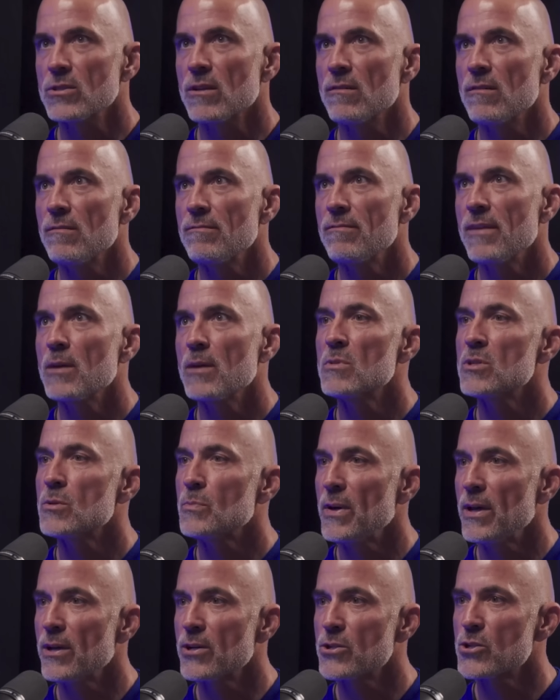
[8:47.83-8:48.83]
a famous
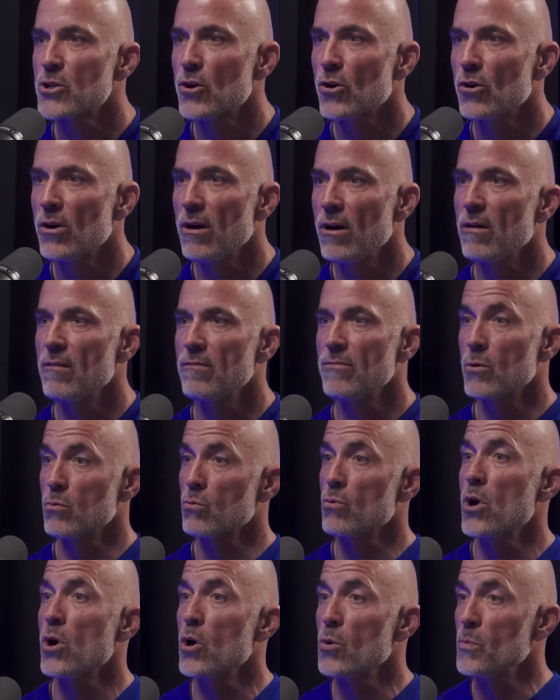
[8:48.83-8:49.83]
picture of the
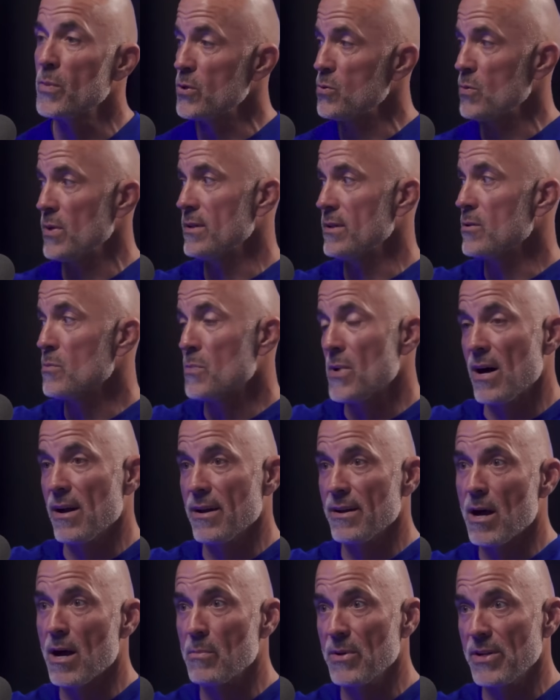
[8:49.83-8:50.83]
road between Dubai
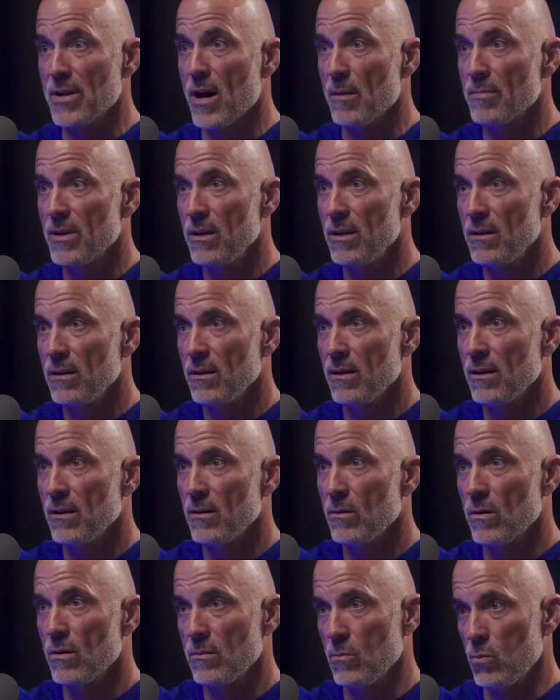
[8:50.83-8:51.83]
and Abu Dhabi,
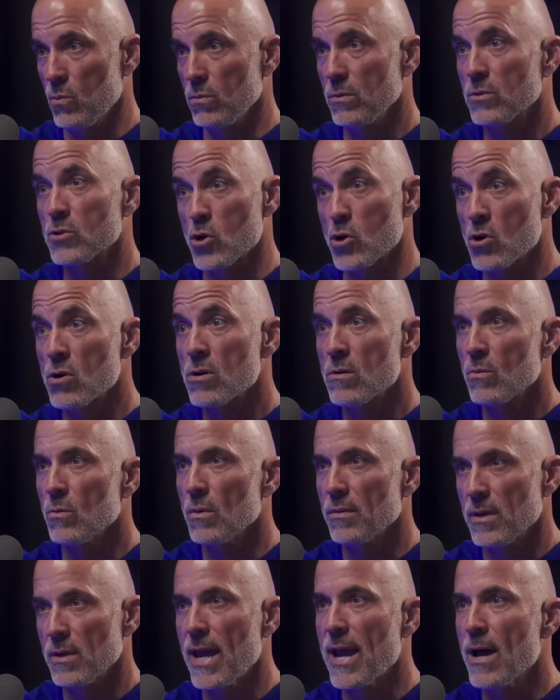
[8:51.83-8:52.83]
dirt
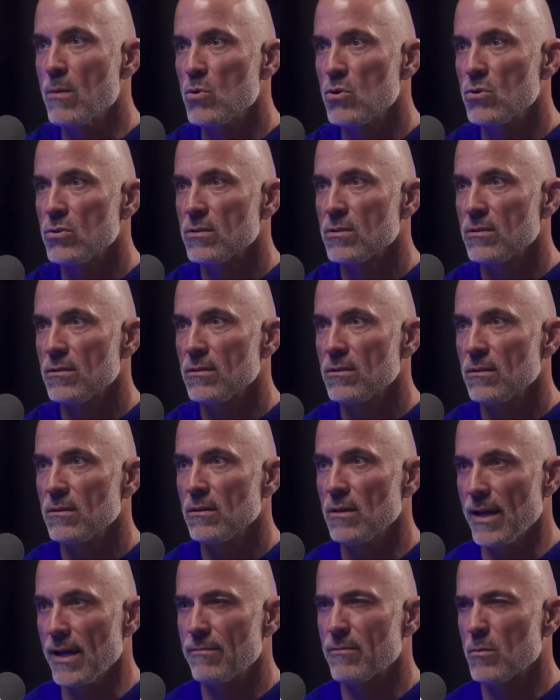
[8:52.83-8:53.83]
with camels,
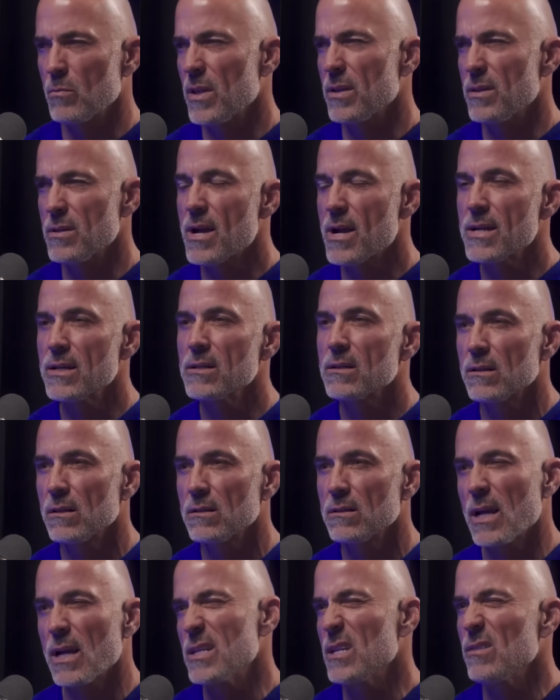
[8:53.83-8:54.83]
like from the
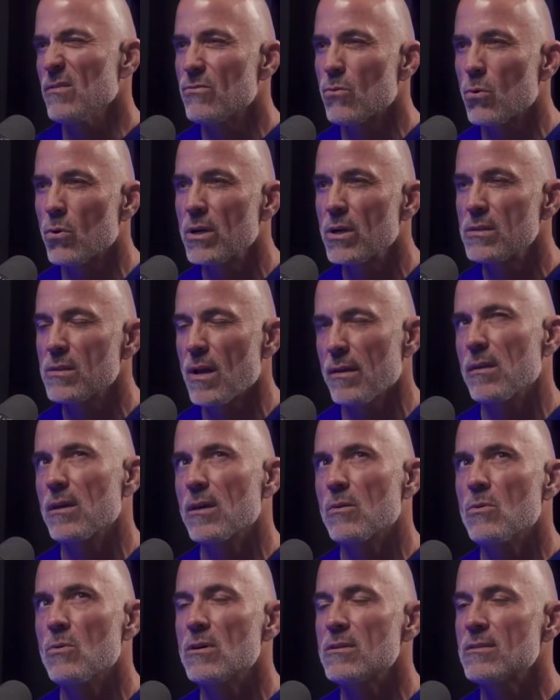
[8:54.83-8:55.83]
1940s, I think
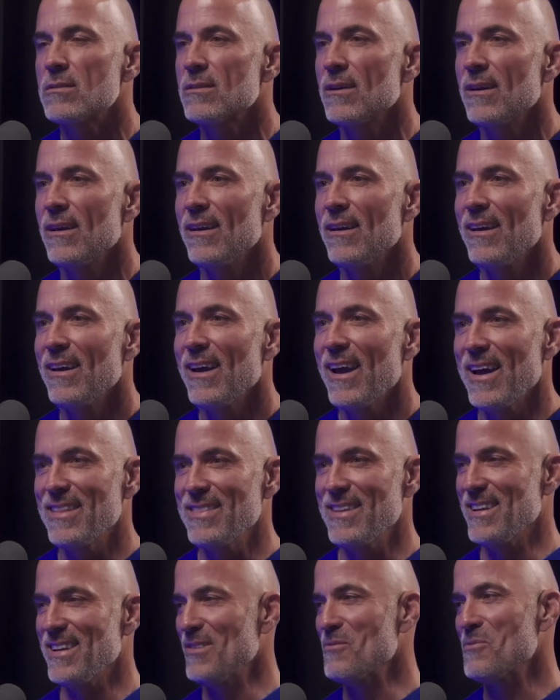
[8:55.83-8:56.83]
it was. And
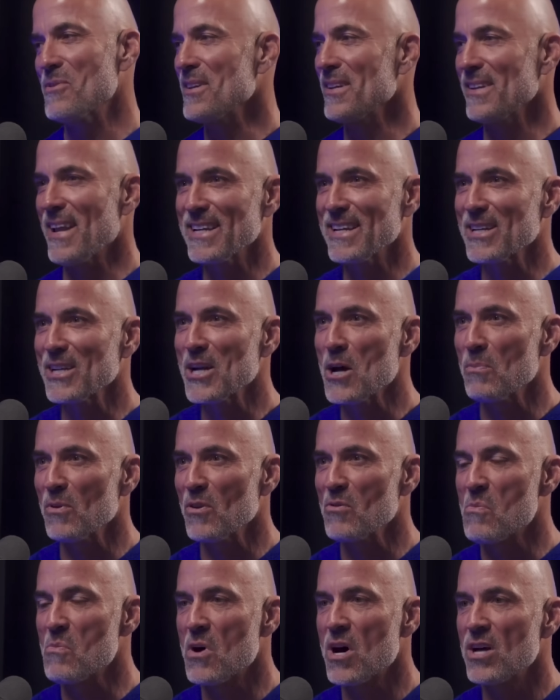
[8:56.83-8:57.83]
then within like a couple
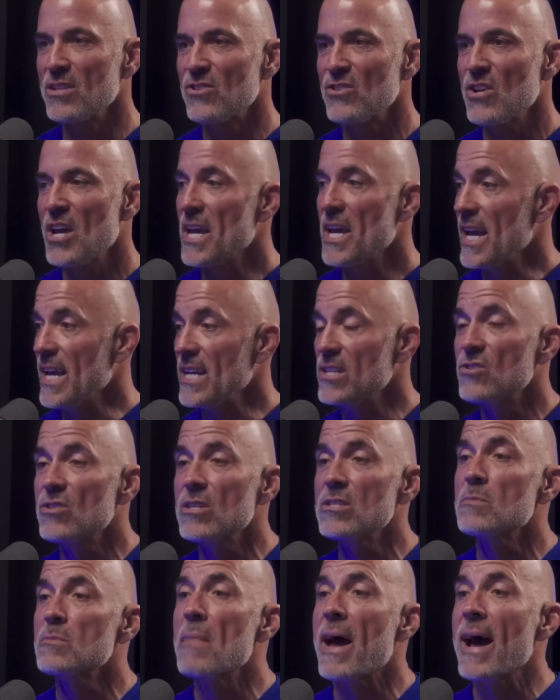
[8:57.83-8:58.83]
of months, it's
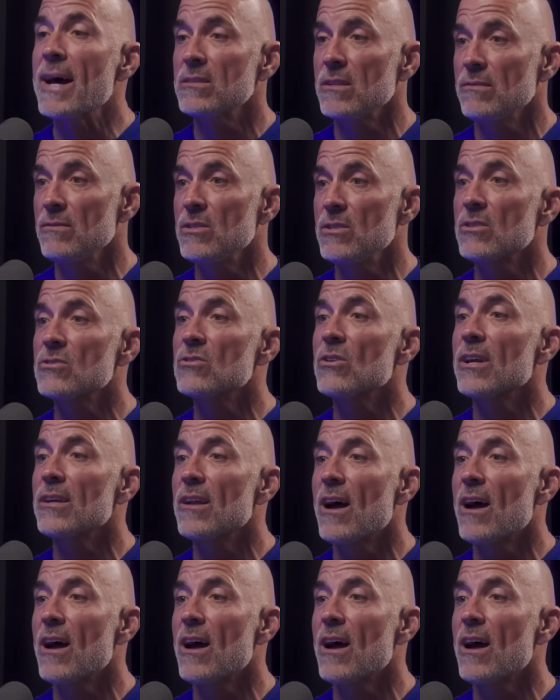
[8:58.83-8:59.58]
this massive 6-lane